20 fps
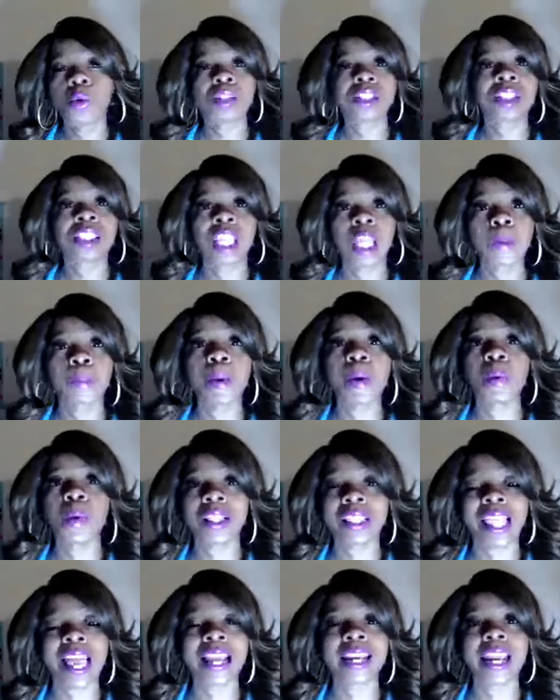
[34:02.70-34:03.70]
sleeping with
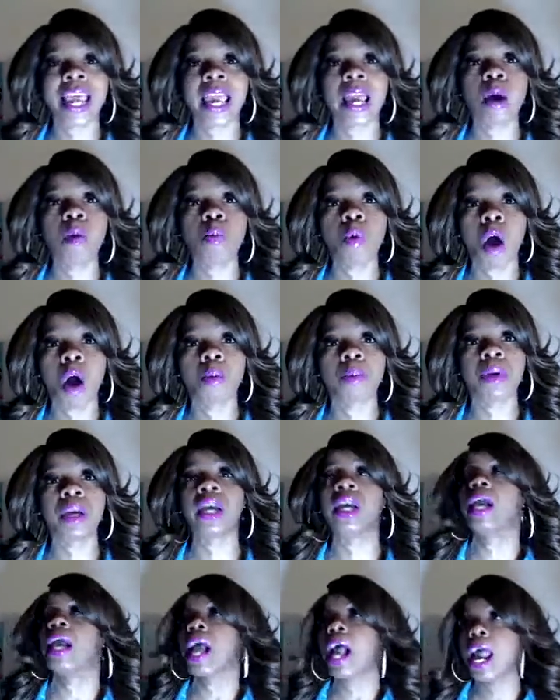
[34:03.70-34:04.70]
that damn woman,
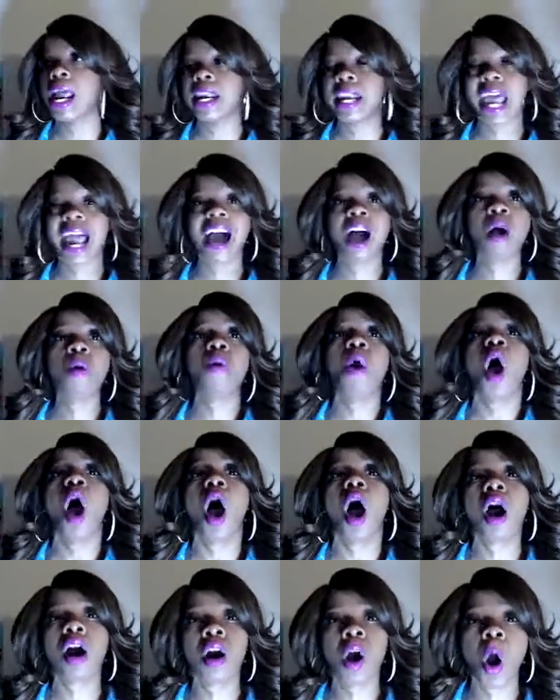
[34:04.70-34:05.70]
and now
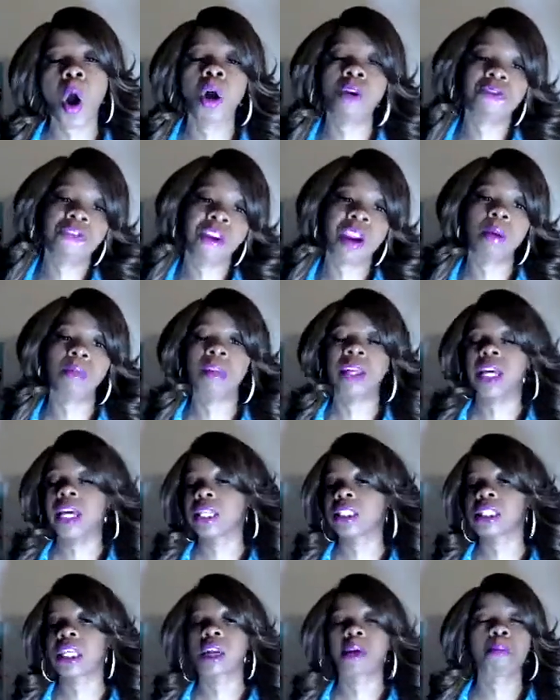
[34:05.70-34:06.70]
our whole family is
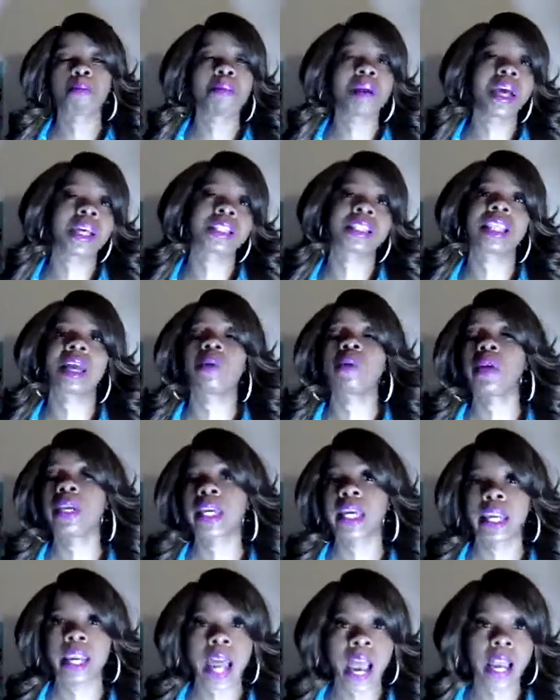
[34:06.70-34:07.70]
in a mess that we
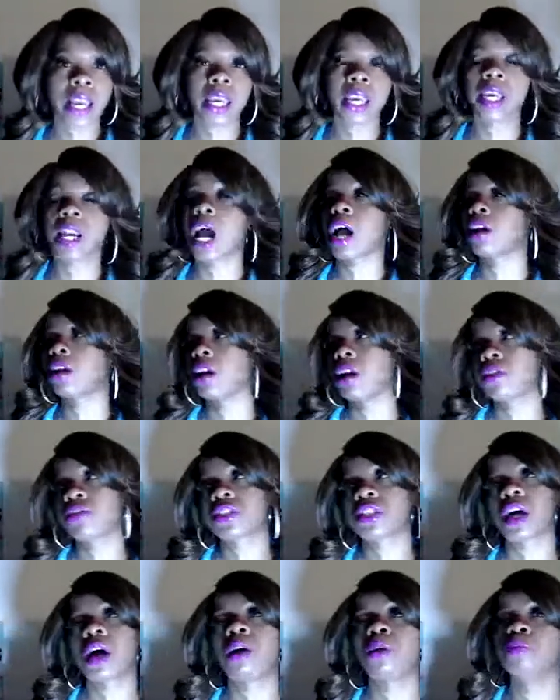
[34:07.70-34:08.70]
cannot get out of.
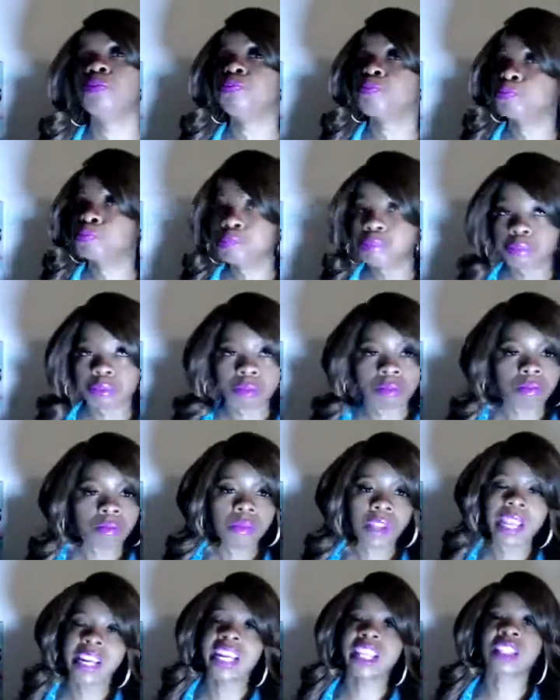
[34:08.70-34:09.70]
So
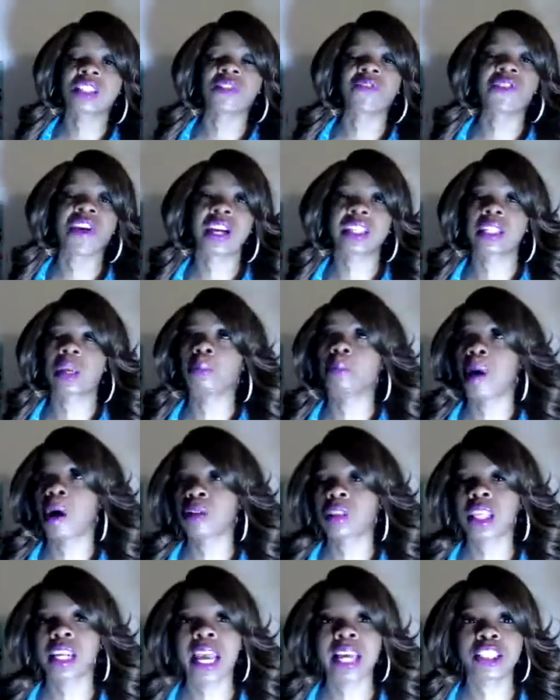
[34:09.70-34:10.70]
it's affecting both
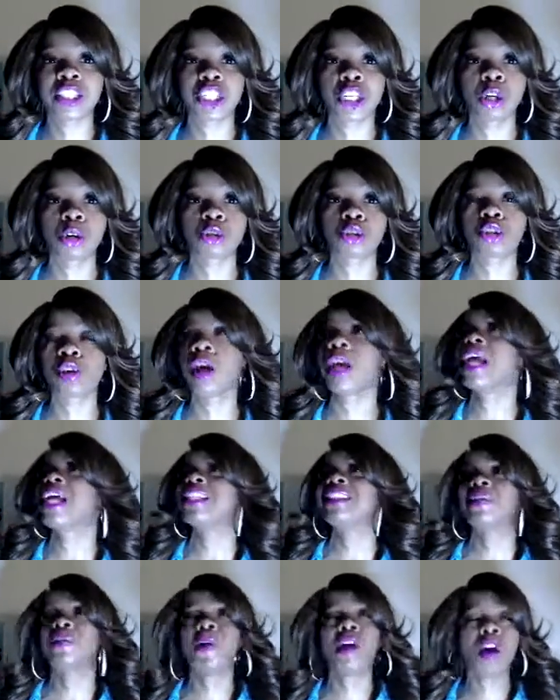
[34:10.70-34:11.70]
of their children.
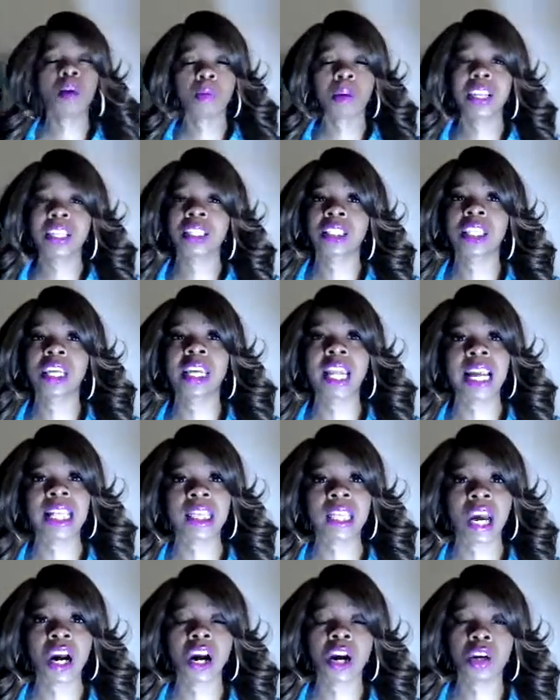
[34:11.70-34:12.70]
We don't really see their
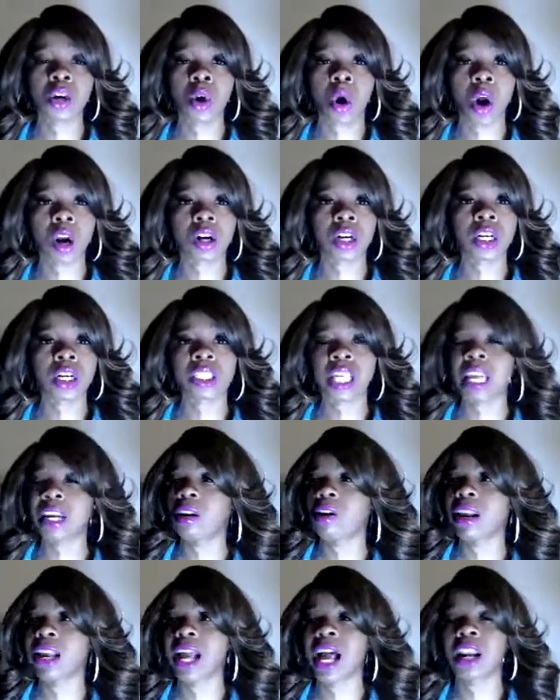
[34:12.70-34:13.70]
third daughter because I know
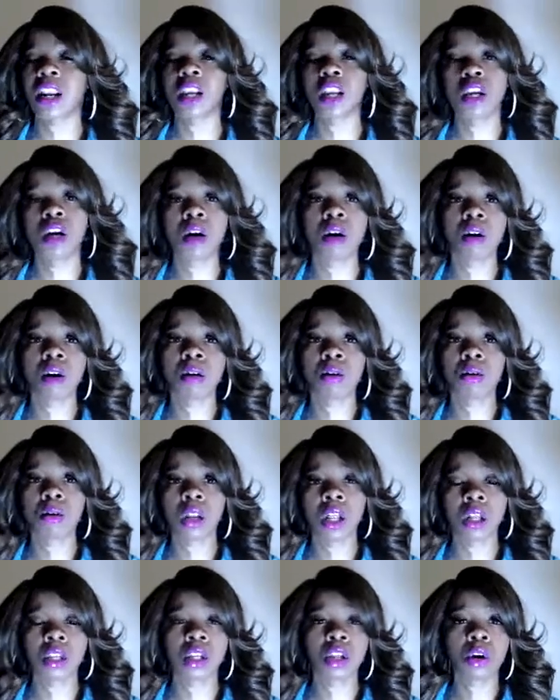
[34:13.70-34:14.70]
they got a
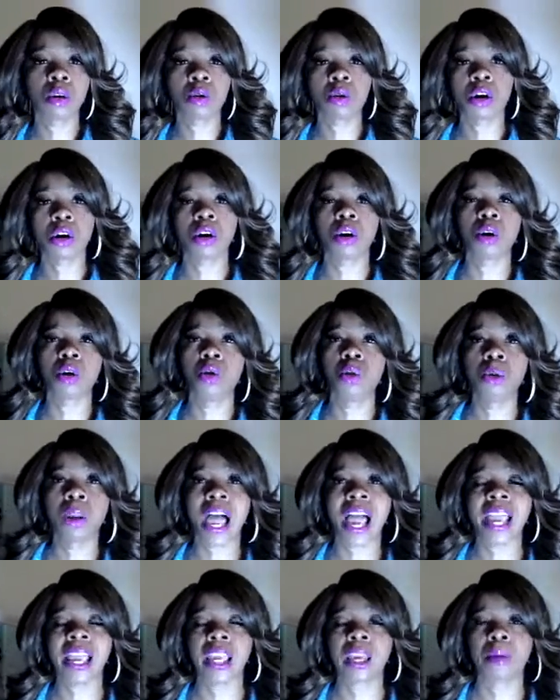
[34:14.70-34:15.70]
little girl who
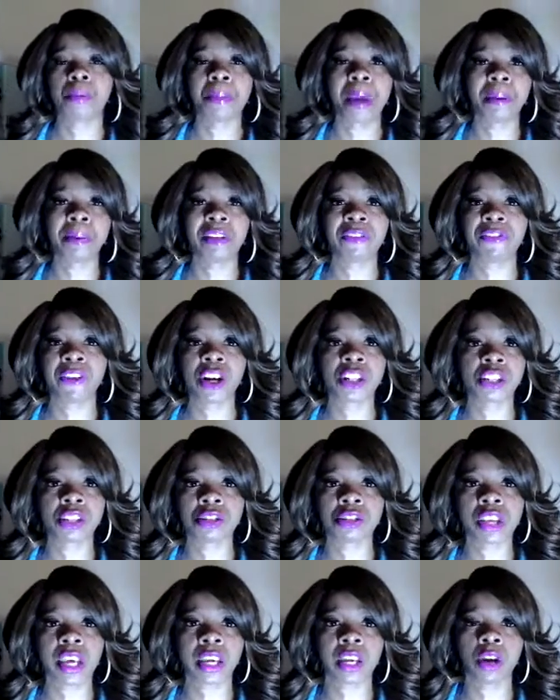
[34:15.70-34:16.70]
like maybe first or
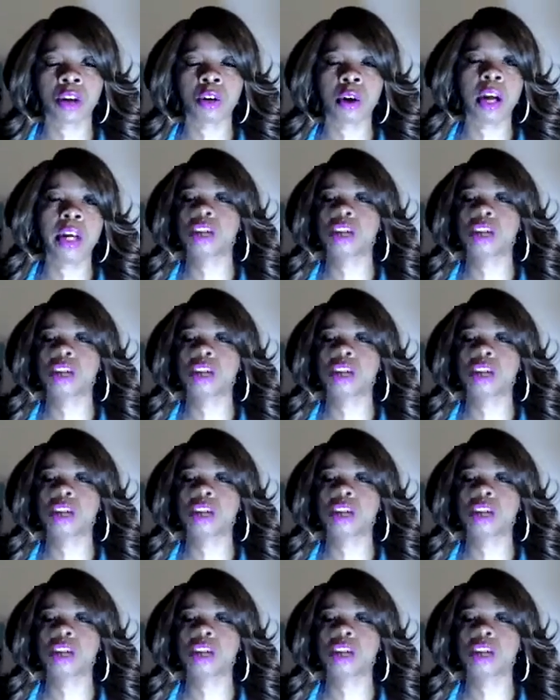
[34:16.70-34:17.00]
second grade or